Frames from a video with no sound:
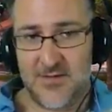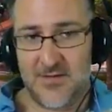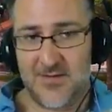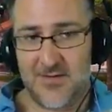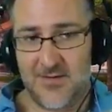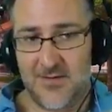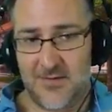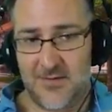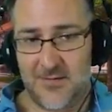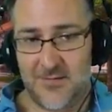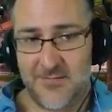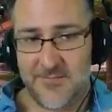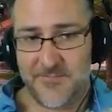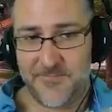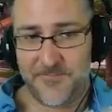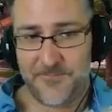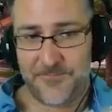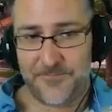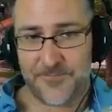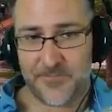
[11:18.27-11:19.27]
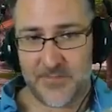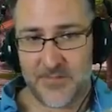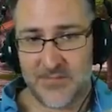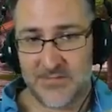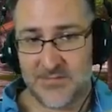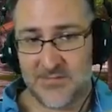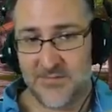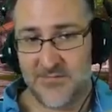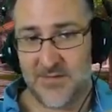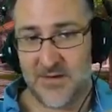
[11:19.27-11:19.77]
you know,
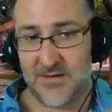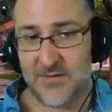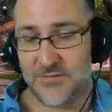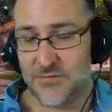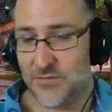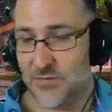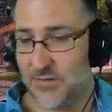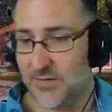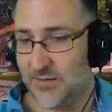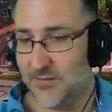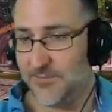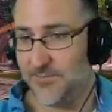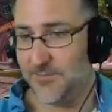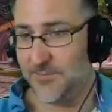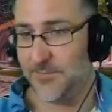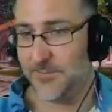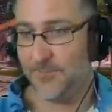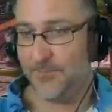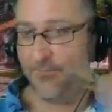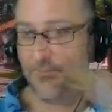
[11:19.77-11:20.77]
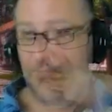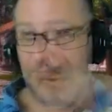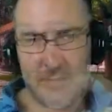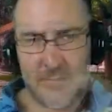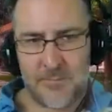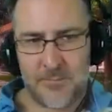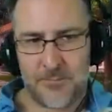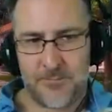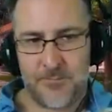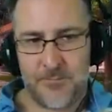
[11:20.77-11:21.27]
see if I enjoy it.
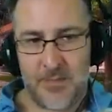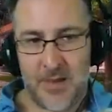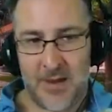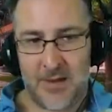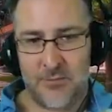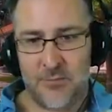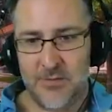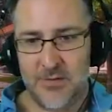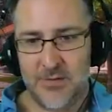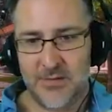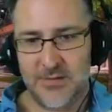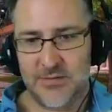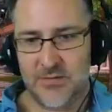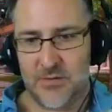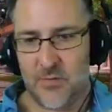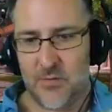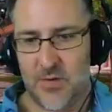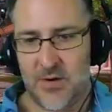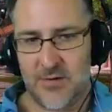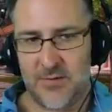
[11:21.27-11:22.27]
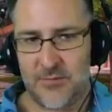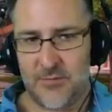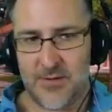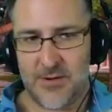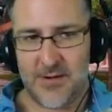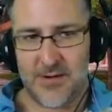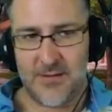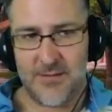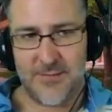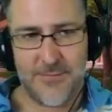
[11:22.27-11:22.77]
I really don't want to
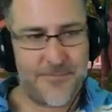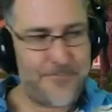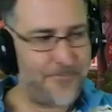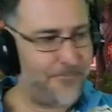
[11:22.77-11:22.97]
raid.